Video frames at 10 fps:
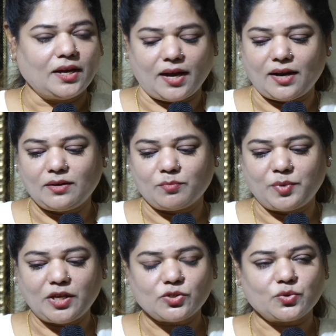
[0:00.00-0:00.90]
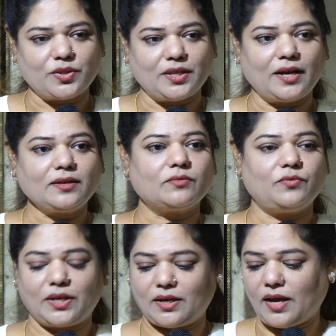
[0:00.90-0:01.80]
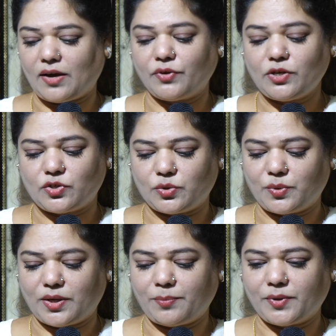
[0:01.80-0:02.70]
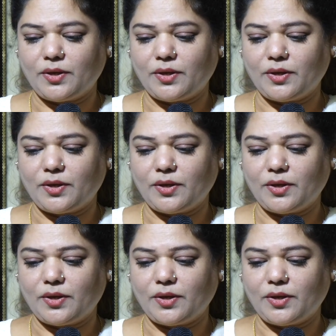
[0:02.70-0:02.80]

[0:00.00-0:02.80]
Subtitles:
And based on that, we can have a tune-up.